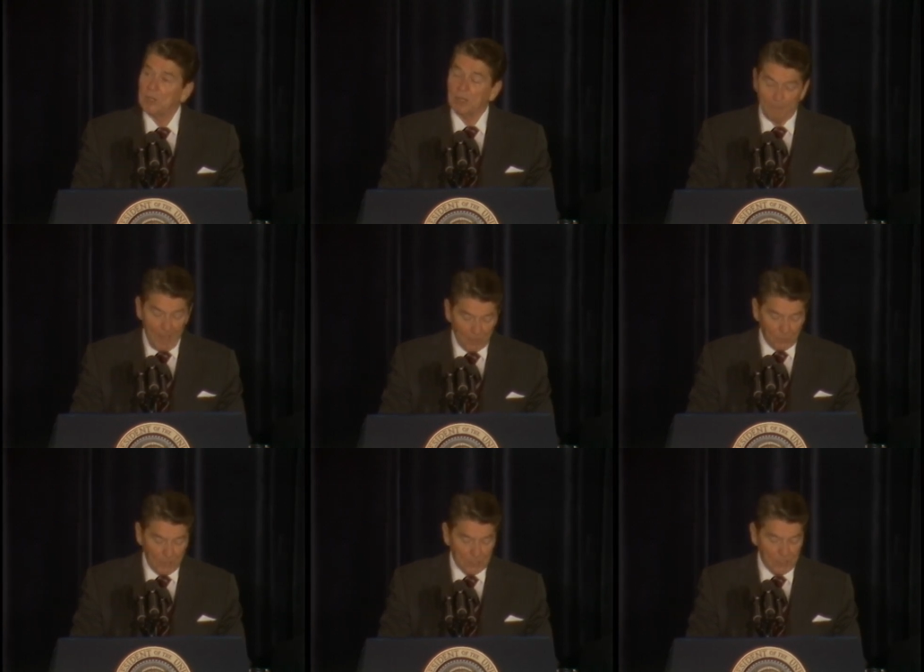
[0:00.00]

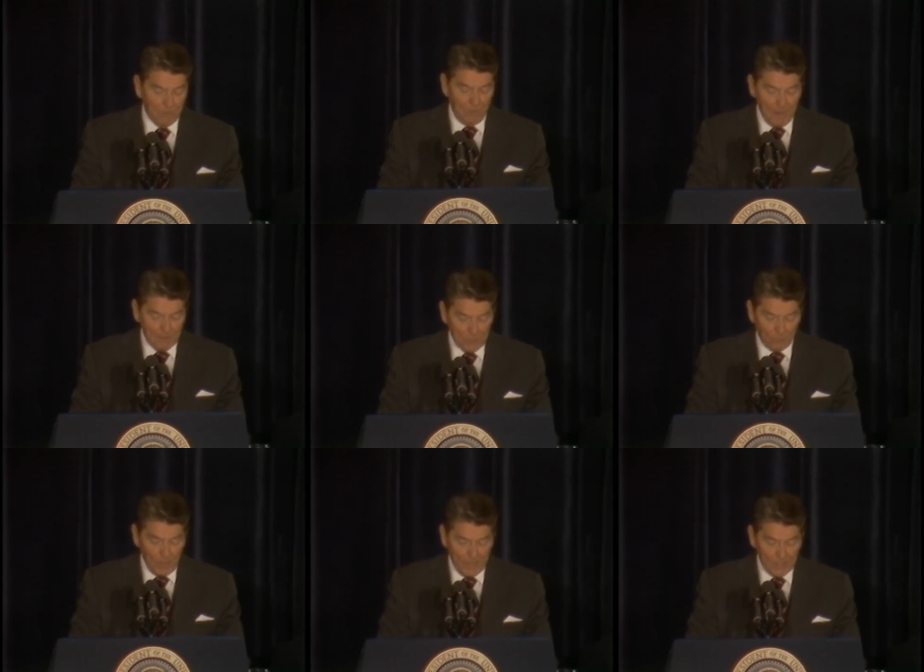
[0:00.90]
Kirkpatrick's famous
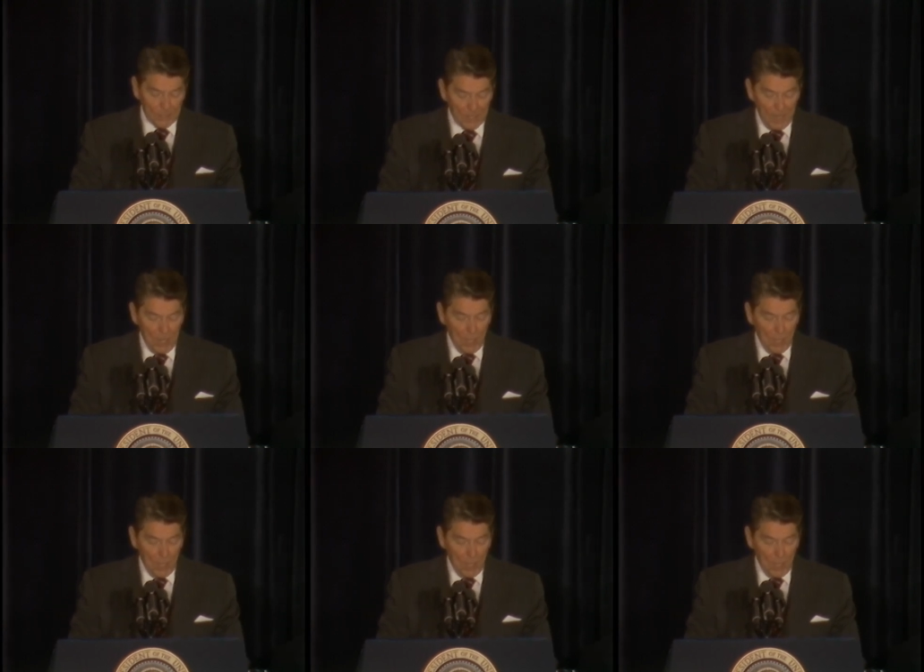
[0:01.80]
phrase,